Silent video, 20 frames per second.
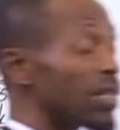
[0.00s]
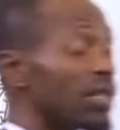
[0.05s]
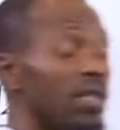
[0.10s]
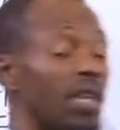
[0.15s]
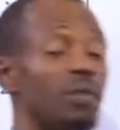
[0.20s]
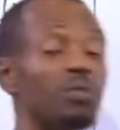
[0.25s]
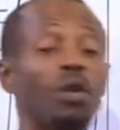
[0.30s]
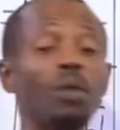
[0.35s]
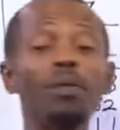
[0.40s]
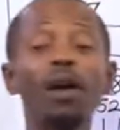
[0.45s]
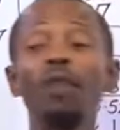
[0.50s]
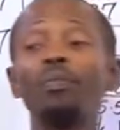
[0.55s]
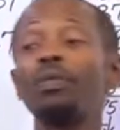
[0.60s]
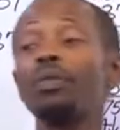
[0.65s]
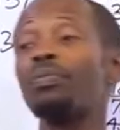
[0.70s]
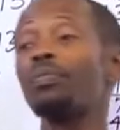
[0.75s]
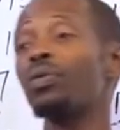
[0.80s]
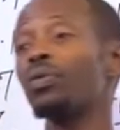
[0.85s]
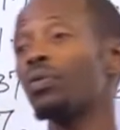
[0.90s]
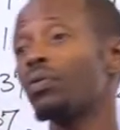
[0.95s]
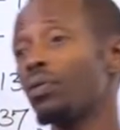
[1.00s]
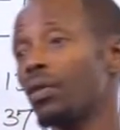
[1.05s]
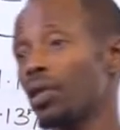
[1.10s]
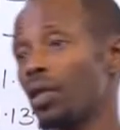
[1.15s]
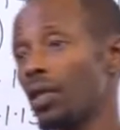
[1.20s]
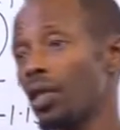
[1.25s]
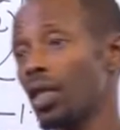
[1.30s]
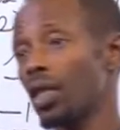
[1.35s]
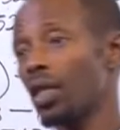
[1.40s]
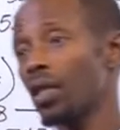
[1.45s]
same number of people.
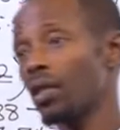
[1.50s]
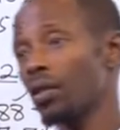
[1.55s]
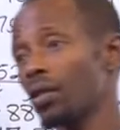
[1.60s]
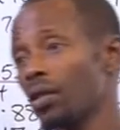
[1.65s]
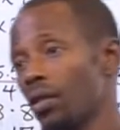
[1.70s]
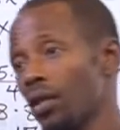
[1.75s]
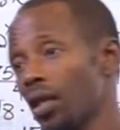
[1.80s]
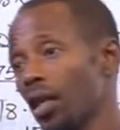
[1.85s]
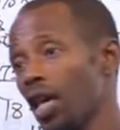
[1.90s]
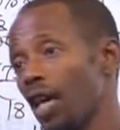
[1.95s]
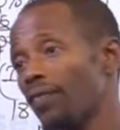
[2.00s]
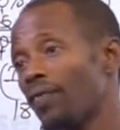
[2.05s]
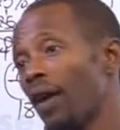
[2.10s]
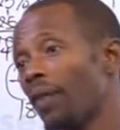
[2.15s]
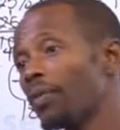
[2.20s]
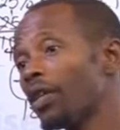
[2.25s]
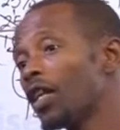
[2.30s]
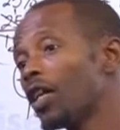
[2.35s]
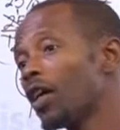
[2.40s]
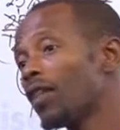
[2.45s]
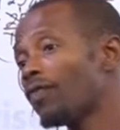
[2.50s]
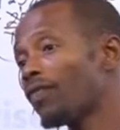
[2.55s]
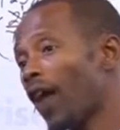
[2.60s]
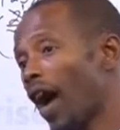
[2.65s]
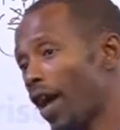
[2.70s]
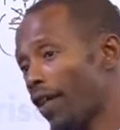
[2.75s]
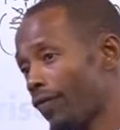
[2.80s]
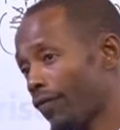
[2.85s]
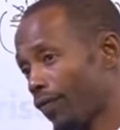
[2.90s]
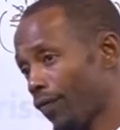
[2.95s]
A family of
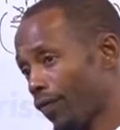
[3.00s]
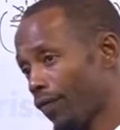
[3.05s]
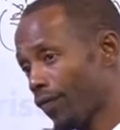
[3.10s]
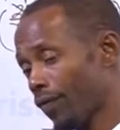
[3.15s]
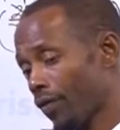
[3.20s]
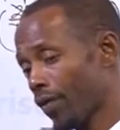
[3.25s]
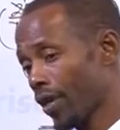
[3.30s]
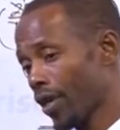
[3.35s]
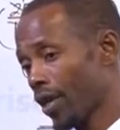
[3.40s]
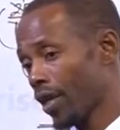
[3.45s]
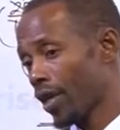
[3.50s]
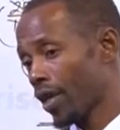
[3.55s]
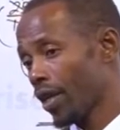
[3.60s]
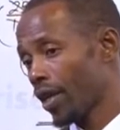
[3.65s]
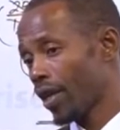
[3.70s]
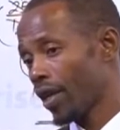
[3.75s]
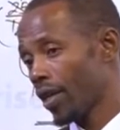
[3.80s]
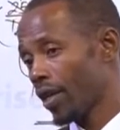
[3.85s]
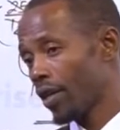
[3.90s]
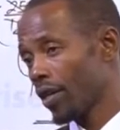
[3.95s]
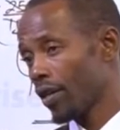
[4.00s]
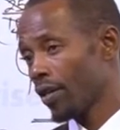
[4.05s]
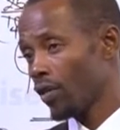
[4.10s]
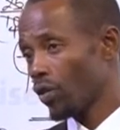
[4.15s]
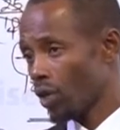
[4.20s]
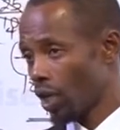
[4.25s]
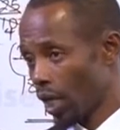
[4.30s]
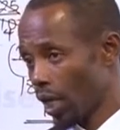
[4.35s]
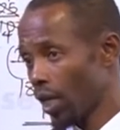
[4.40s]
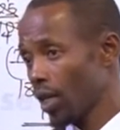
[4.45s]
5,
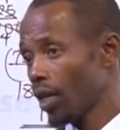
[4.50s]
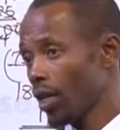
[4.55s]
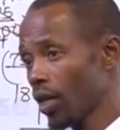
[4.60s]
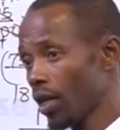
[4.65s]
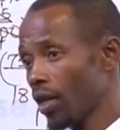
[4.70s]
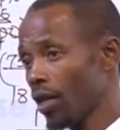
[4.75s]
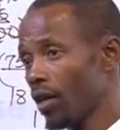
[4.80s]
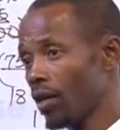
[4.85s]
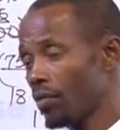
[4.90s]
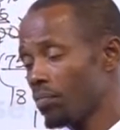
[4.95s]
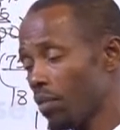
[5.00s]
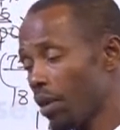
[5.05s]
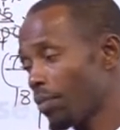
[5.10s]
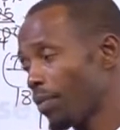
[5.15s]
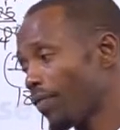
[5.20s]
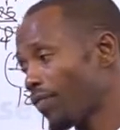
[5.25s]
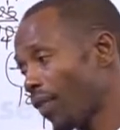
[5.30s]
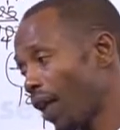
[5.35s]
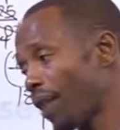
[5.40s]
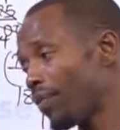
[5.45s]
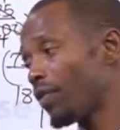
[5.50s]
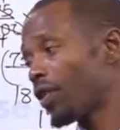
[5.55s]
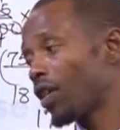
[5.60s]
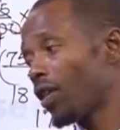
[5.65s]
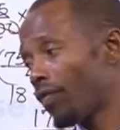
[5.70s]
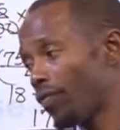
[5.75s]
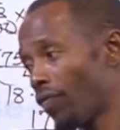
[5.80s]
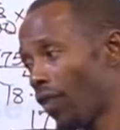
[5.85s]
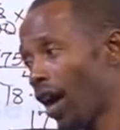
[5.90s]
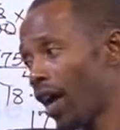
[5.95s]
okay? Maybe family
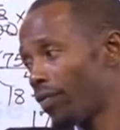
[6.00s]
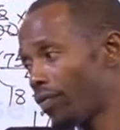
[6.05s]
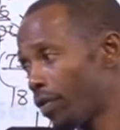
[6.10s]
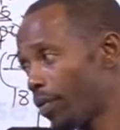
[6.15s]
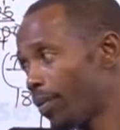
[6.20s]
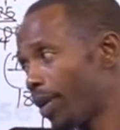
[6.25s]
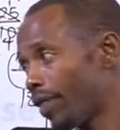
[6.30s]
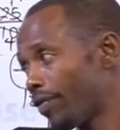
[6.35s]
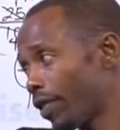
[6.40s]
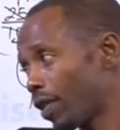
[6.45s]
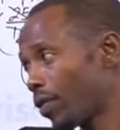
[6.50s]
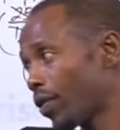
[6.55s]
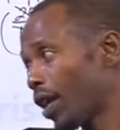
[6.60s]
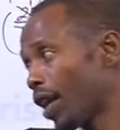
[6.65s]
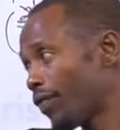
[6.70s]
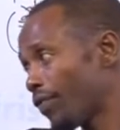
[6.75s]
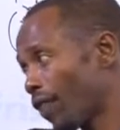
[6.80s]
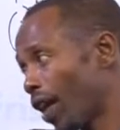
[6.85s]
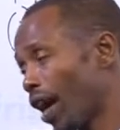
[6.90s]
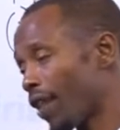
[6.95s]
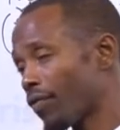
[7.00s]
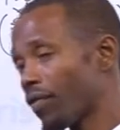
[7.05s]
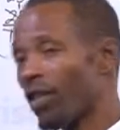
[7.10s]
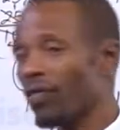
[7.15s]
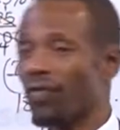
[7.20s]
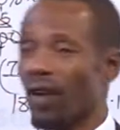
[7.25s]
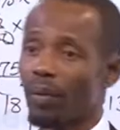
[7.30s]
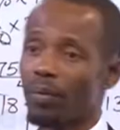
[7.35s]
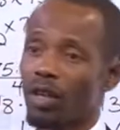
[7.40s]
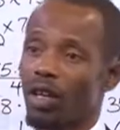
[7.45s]
of 5, normal regular 5. Not
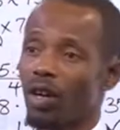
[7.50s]
family